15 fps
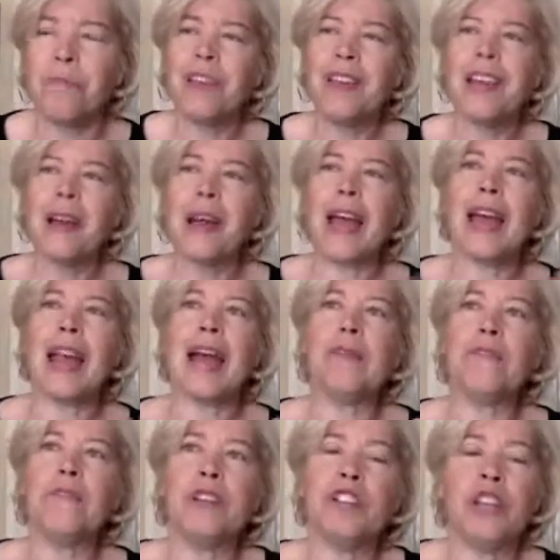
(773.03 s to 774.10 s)
And I
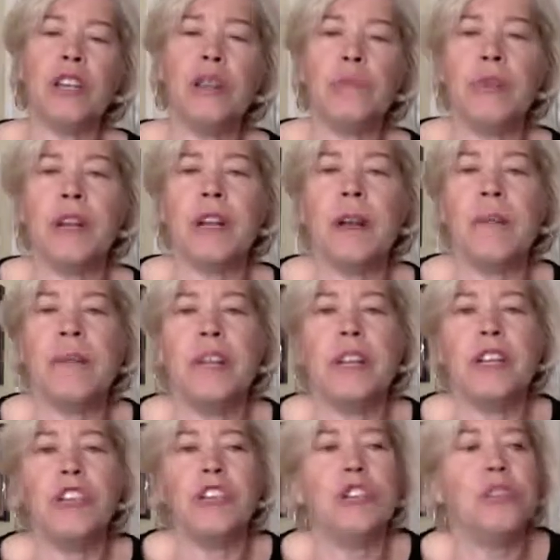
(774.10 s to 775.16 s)
appreciate you bringing up the
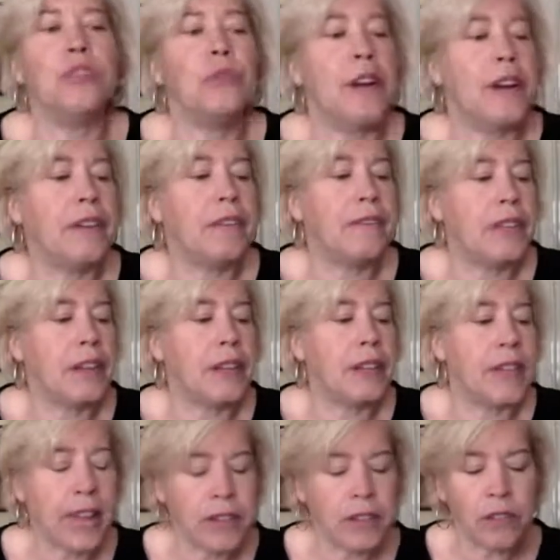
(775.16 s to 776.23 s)
issue of the
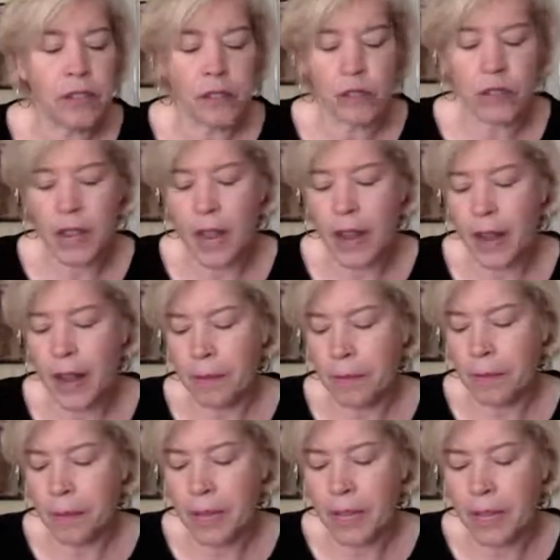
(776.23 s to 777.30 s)
lentils mm-hmm.
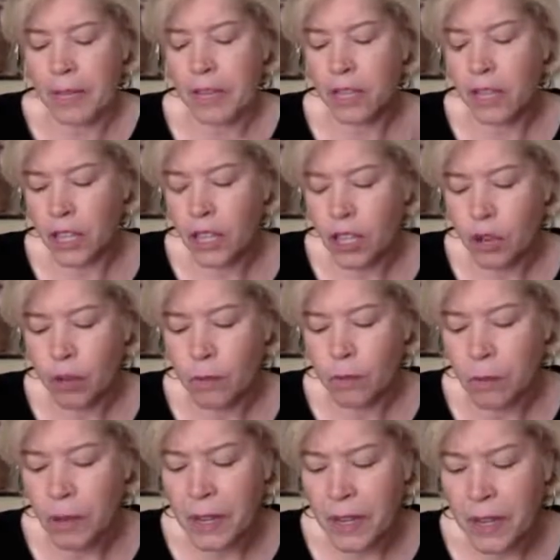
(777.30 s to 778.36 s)
and fumes
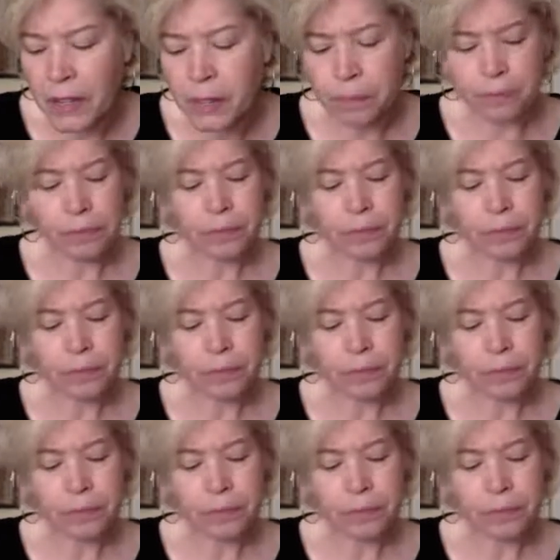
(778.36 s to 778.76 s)
because